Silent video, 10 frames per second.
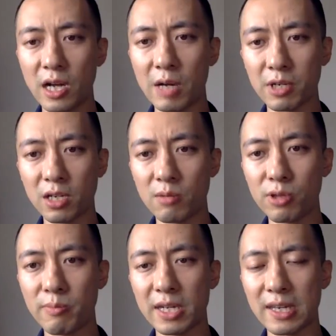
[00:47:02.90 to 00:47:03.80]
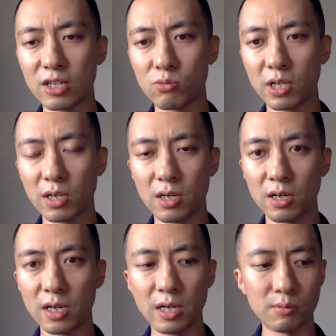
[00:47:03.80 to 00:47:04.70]
I'm going to implement next week.
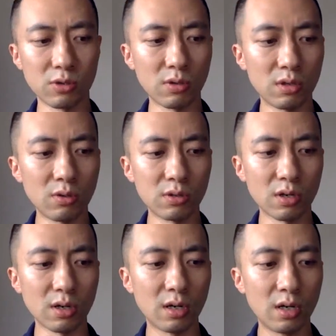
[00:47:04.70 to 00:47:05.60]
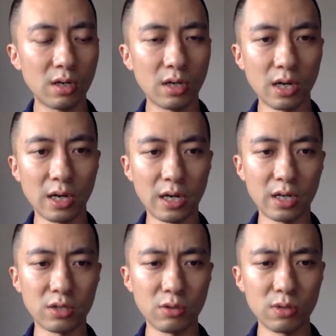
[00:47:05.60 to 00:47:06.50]
So those are
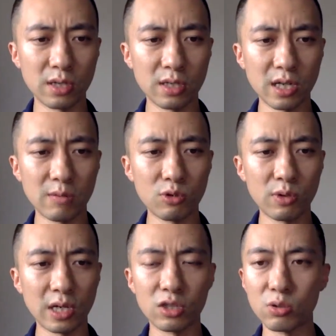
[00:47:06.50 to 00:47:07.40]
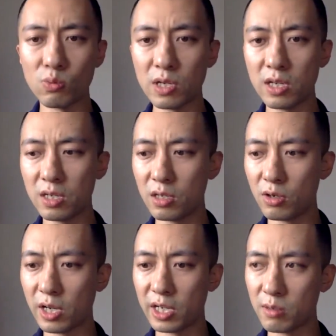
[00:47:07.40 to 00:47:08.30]
two things that I'm doing. And three,
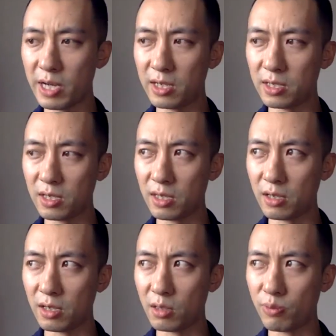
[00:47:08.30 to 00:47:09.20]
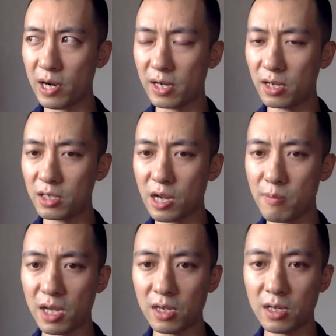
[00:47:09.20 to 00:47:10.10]
customizing the products. I'm
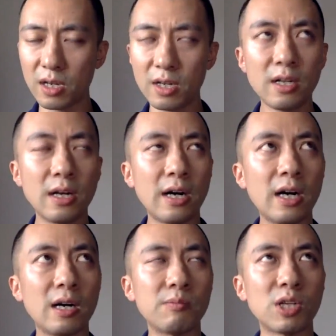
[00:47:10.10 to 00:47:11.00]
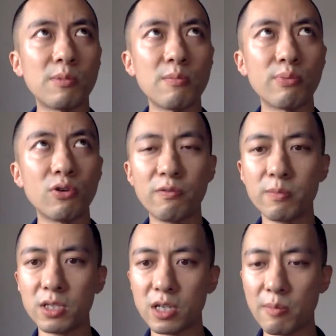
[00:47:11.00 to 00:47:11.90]
making some
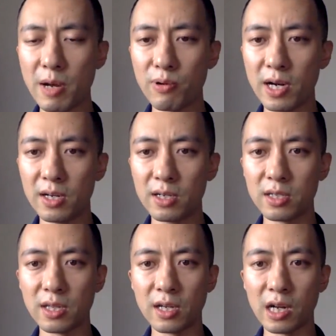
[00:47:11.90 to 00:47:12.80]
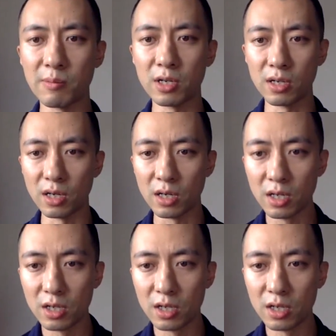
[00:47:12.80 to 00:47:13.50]
improvements on my products, and then I'm going to